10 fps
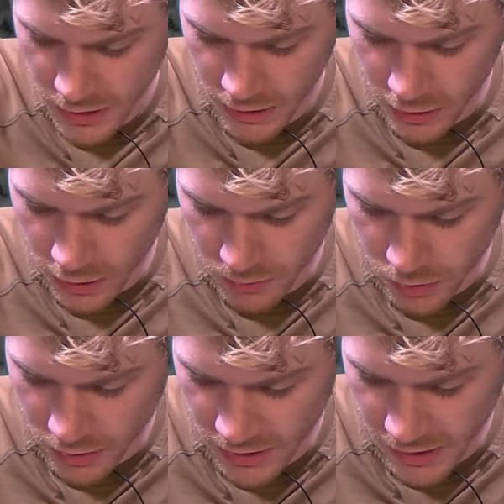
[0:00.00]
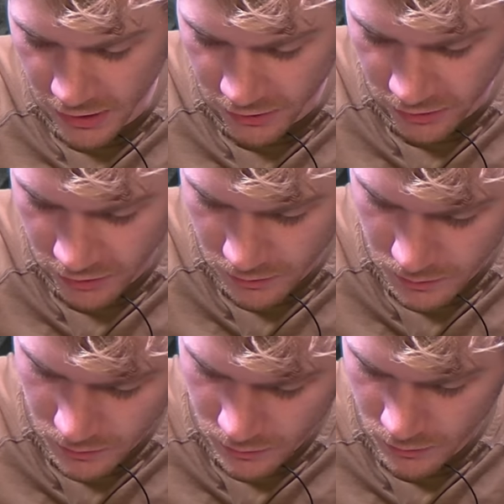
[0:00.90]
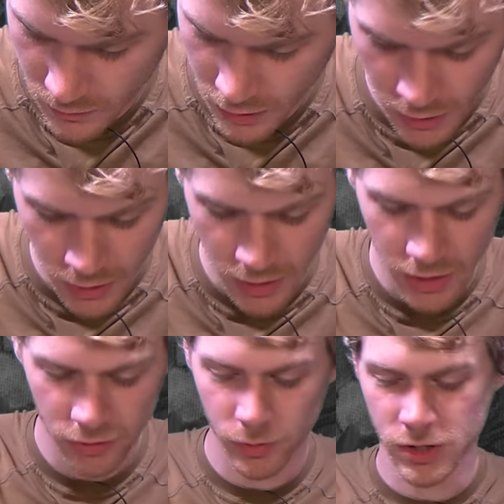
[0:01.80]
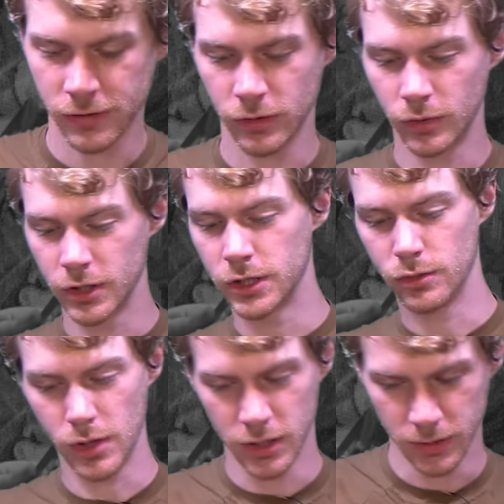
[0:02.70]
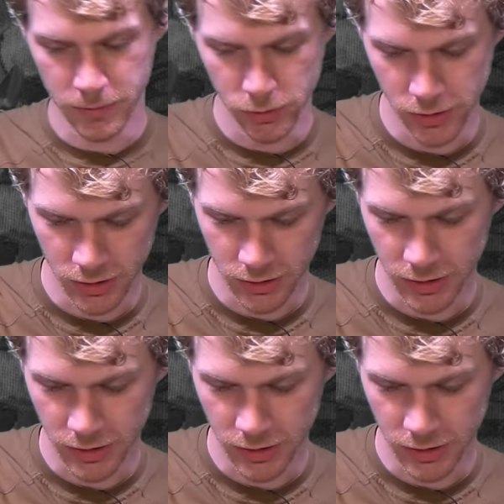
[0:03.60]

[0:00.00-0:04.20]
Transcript: any cardboard DS is whichever one you end up doing